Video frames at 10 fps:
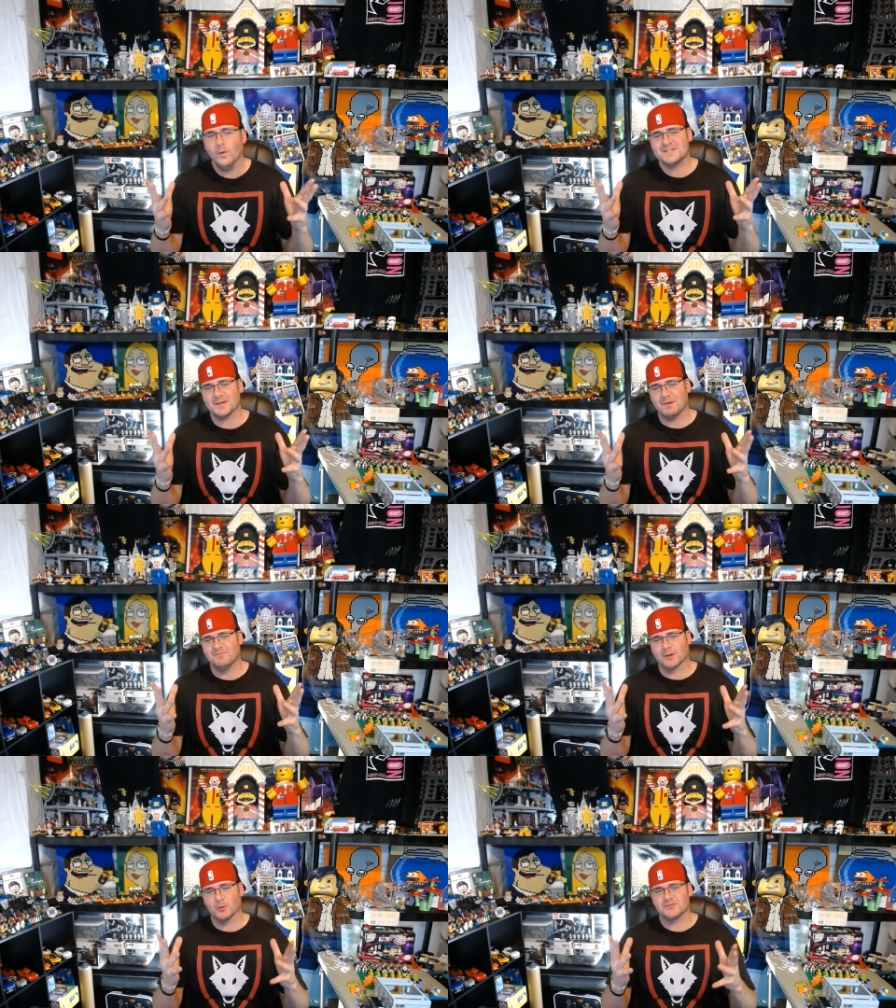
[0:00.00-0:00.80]
is up, my
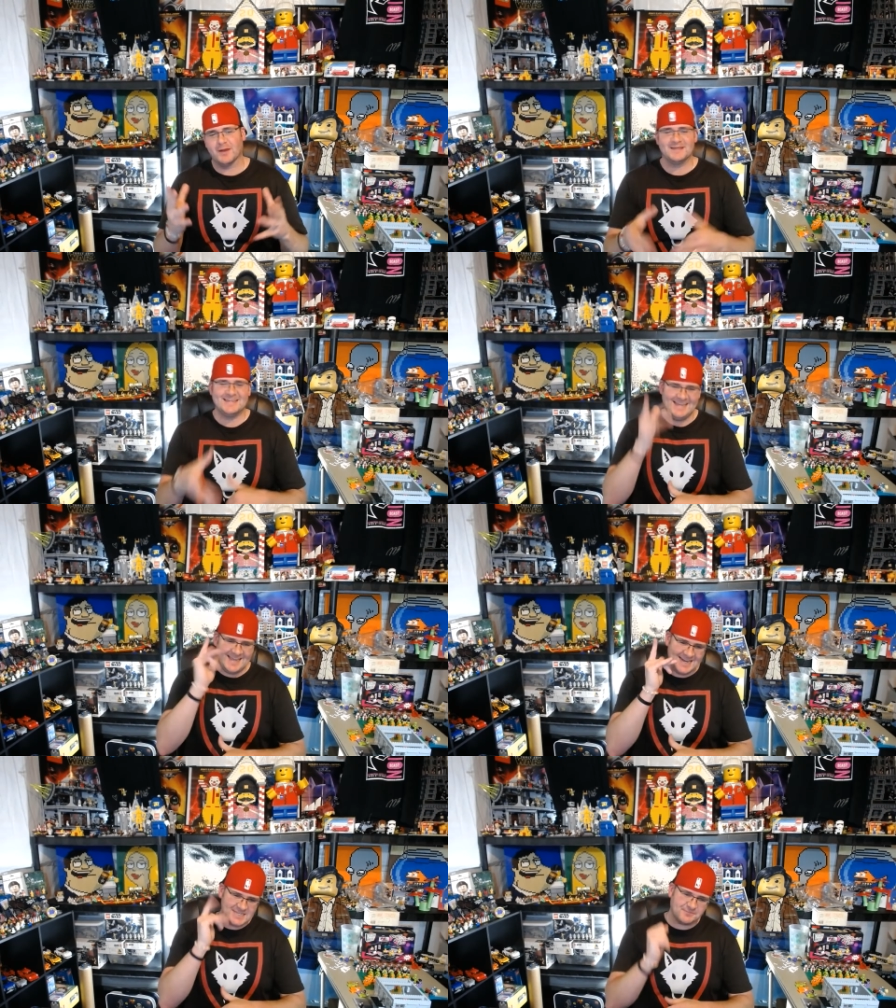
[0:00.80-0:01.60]
FikinBricks family?
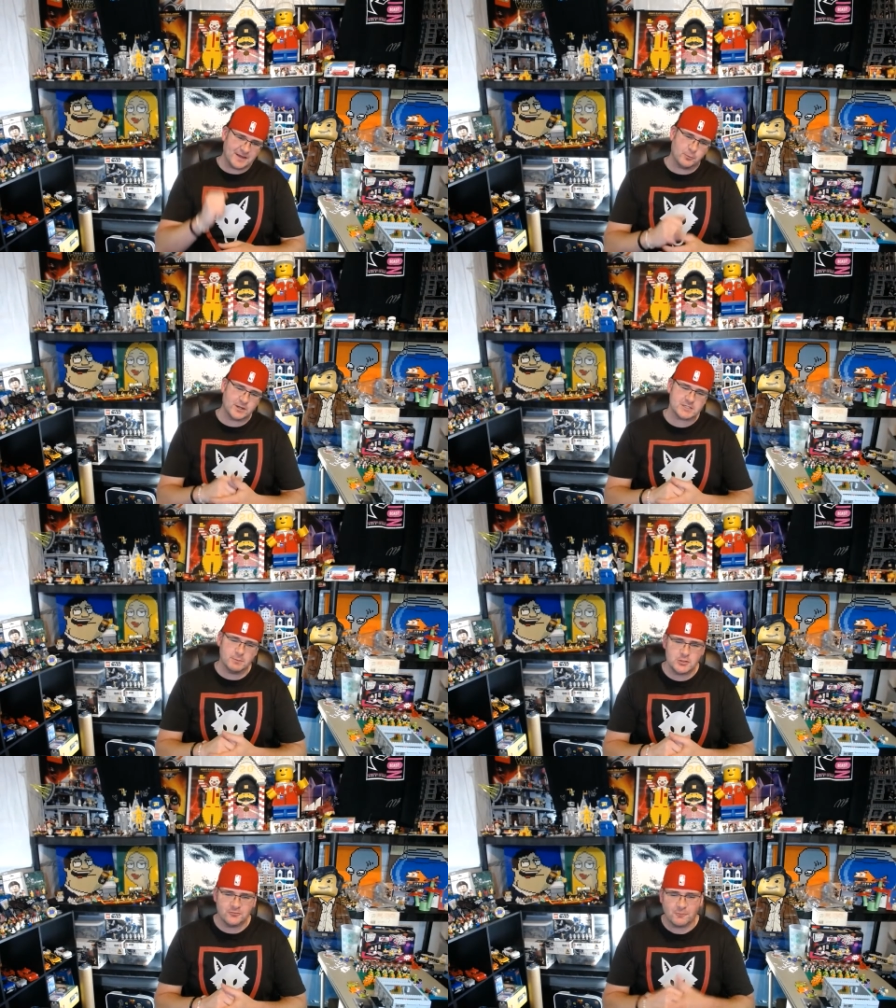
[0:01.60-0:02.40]
It is FikinBricks
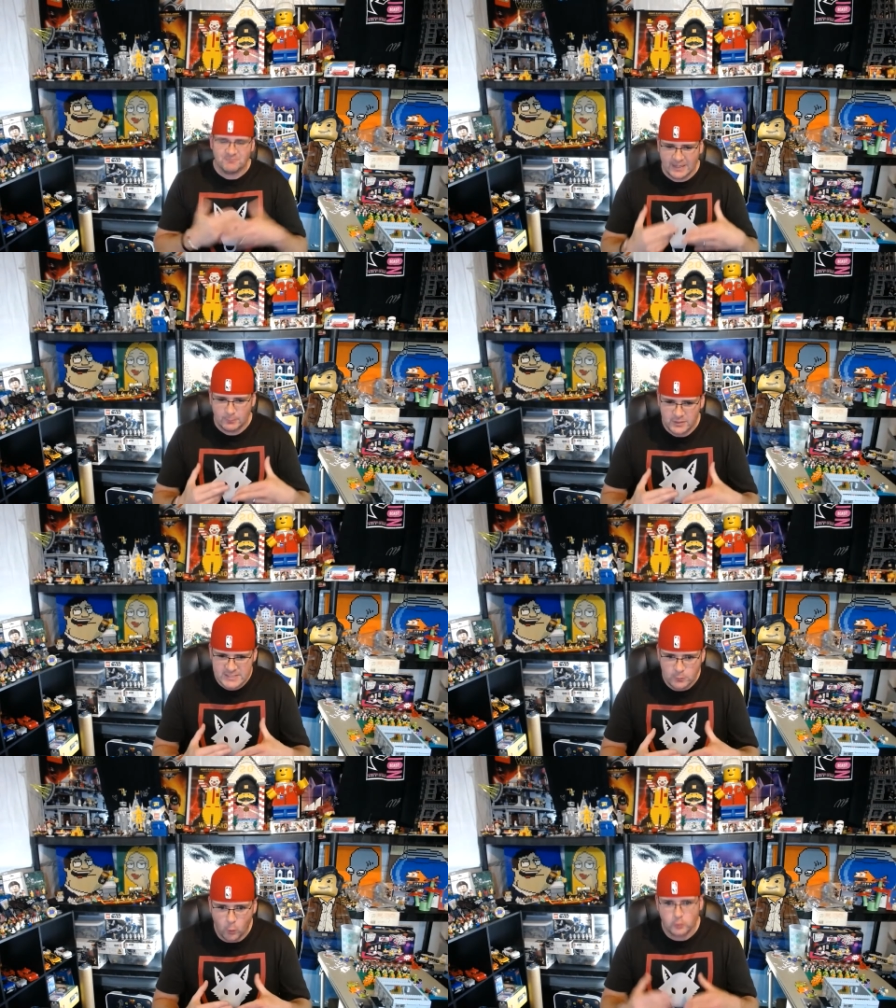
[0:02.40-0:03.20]
coming to you from FikinBricks
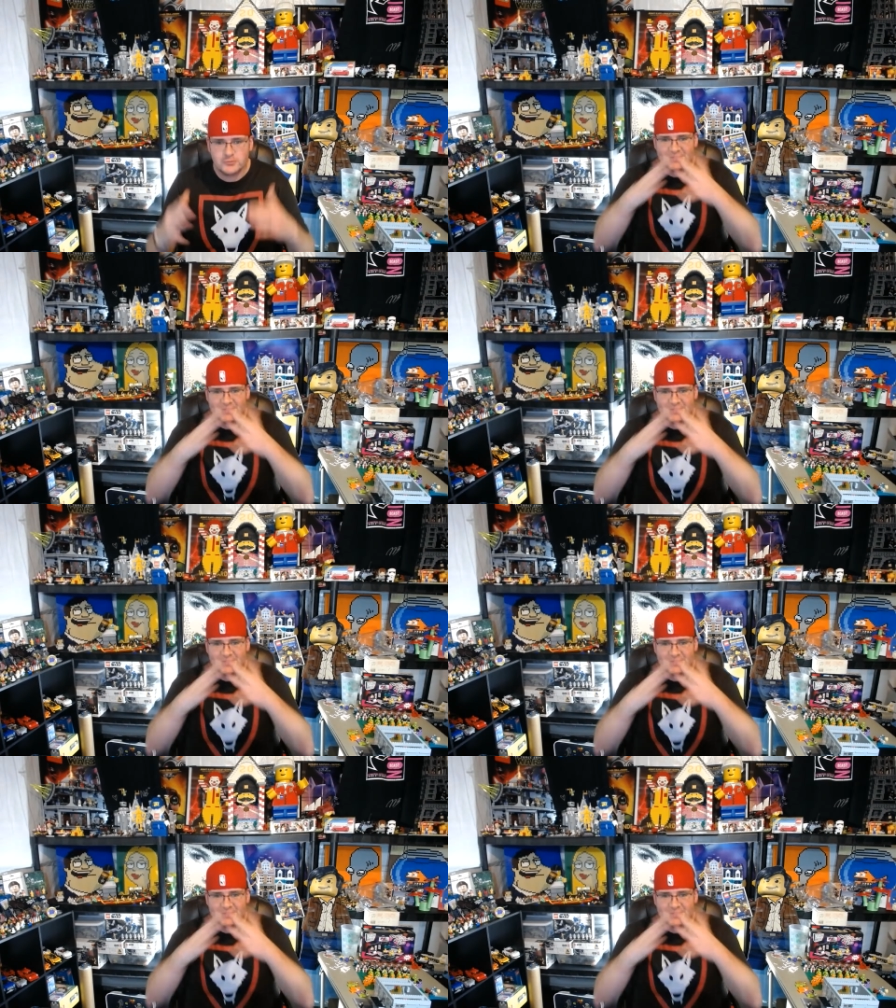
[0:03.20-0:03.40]
headquarters.